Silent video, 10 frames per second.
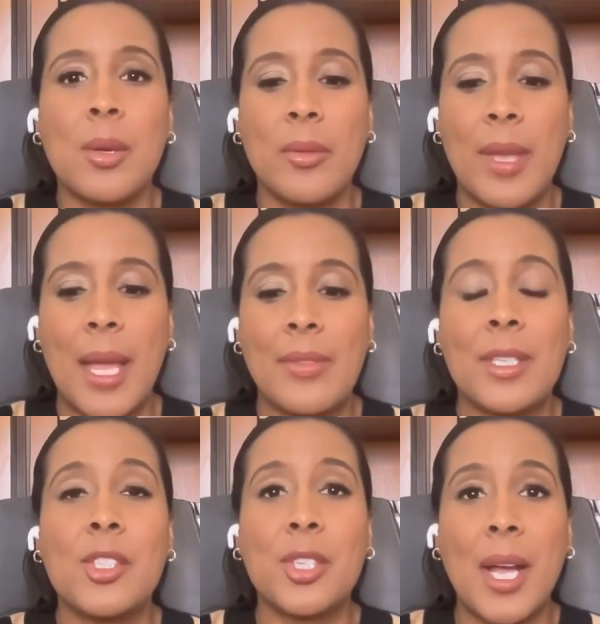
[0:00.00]
that
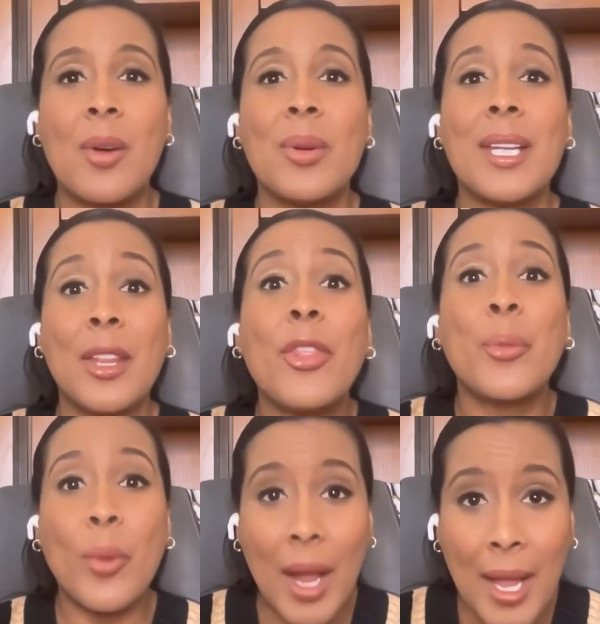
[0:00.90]
this child can
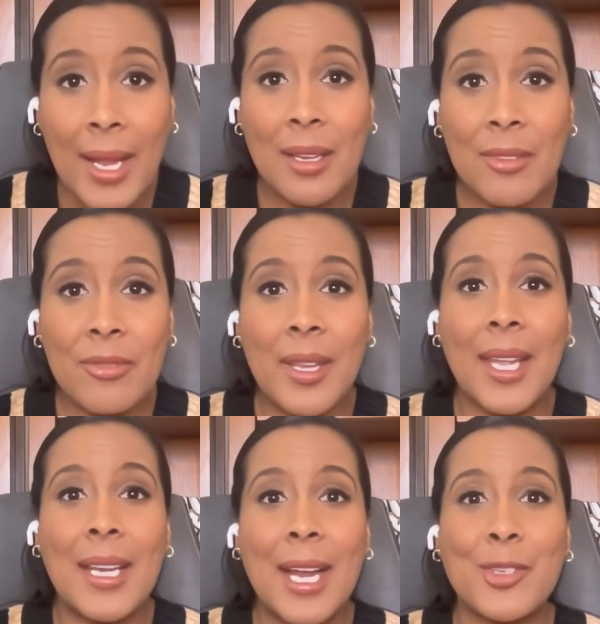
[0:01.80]
thrive
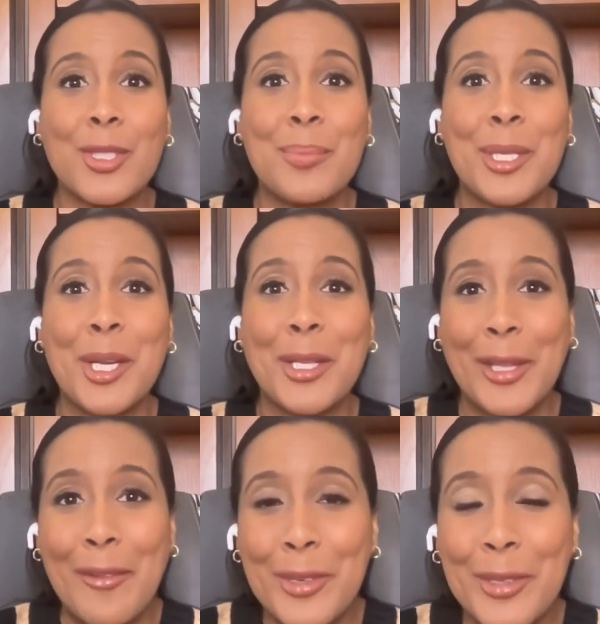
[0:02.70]
and actually be on
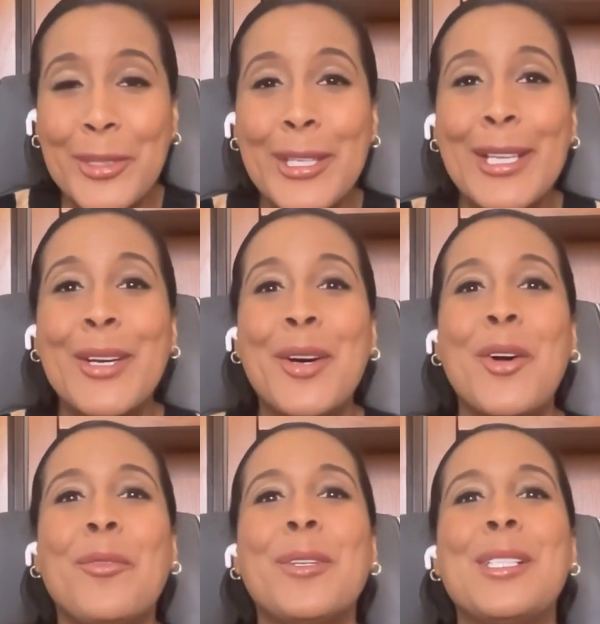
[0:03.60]
level,
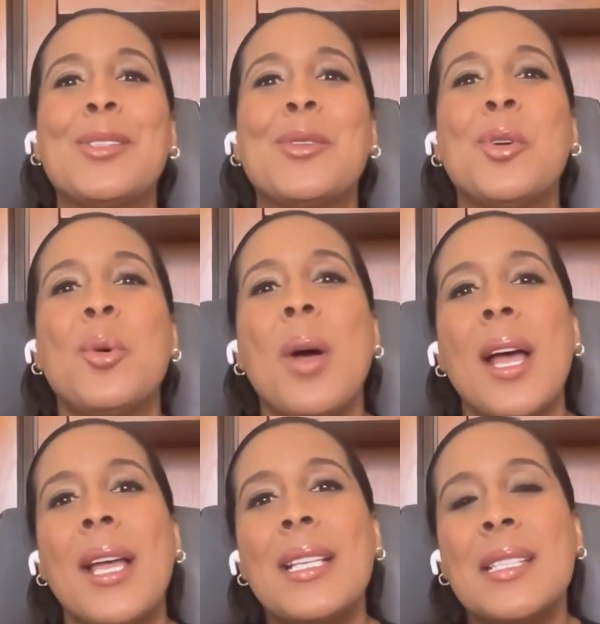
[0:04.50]
hopefully school
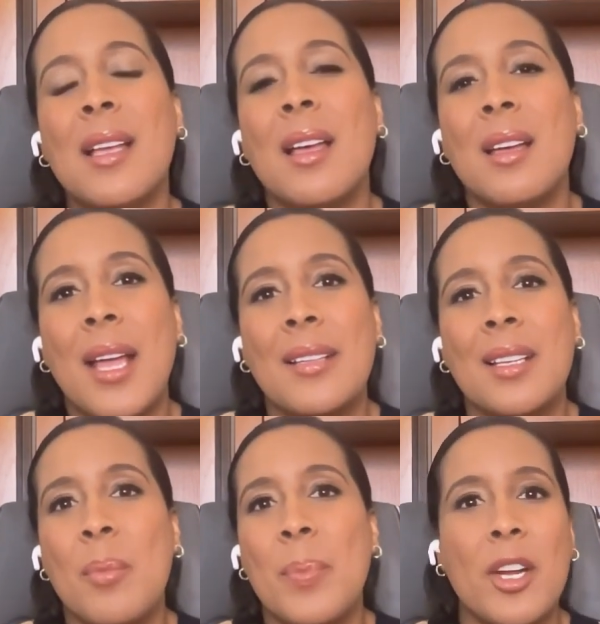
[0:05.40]
wise, uh, as
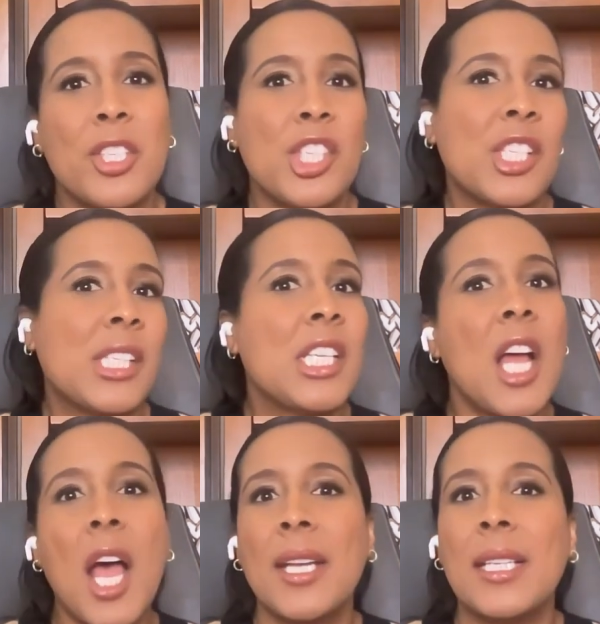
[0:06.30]
compared to just
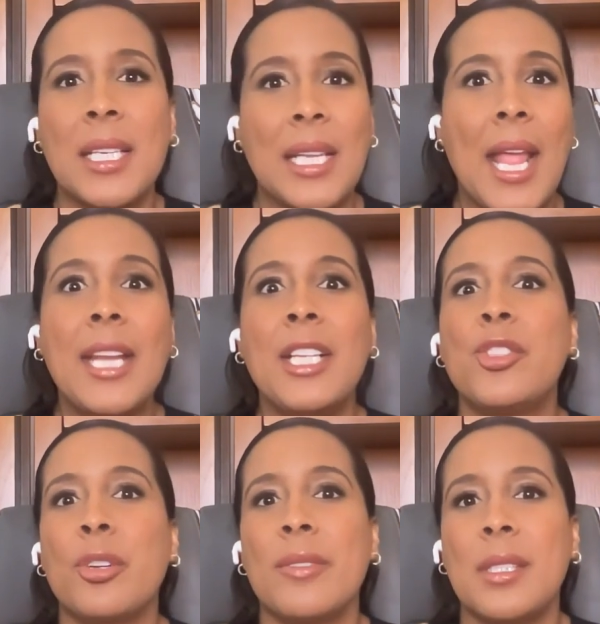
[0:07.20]
not getting any
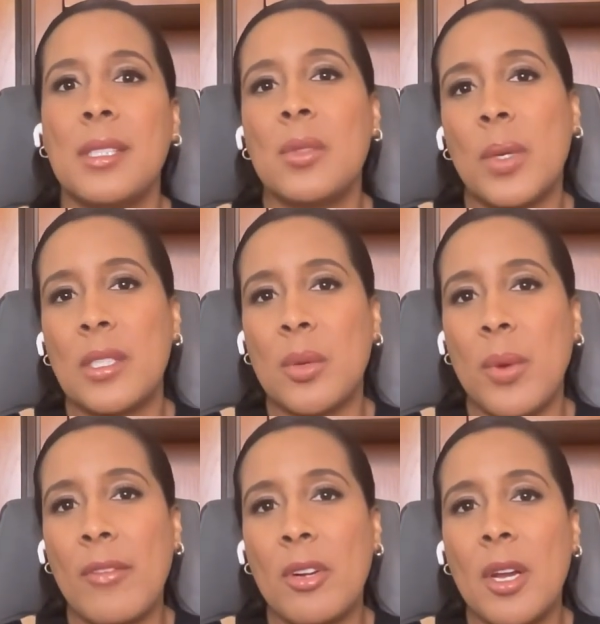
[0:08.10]
services
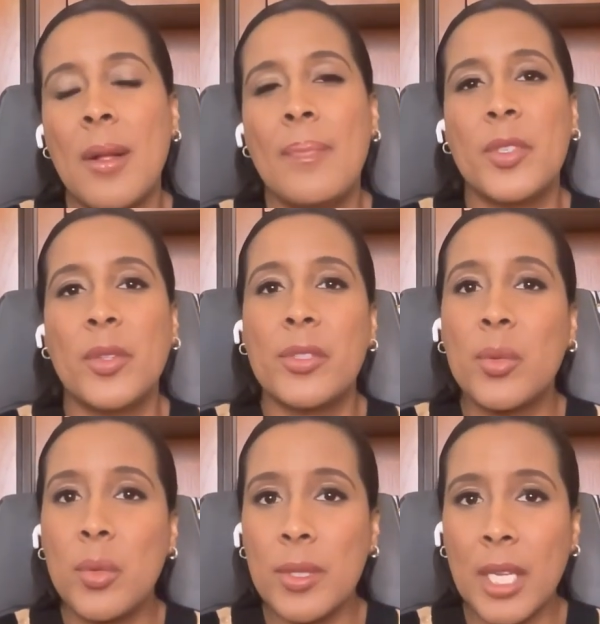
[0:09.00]
whatsoever. So the
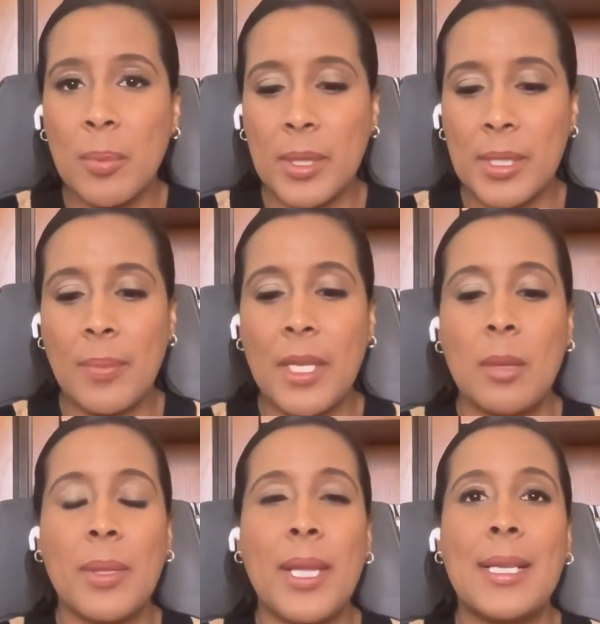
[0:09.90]
schools can put something
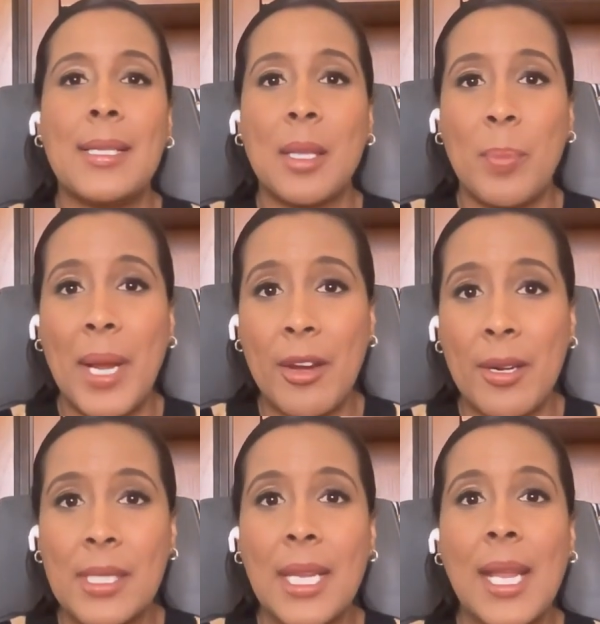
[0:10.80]
in place, the
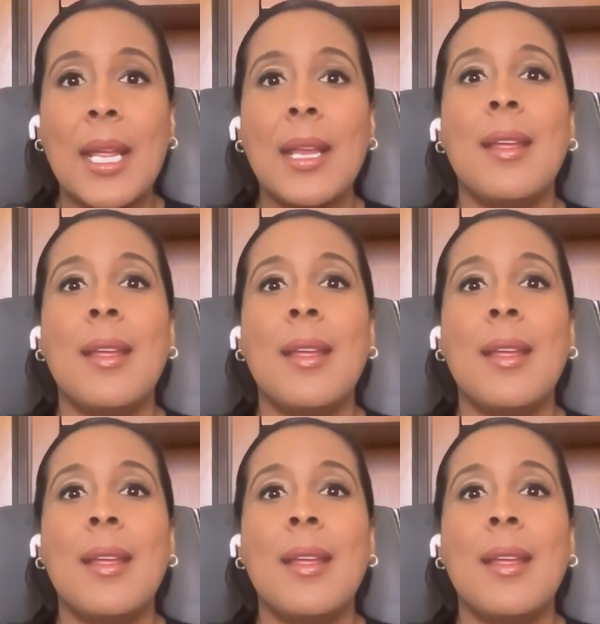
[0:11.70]
parents can,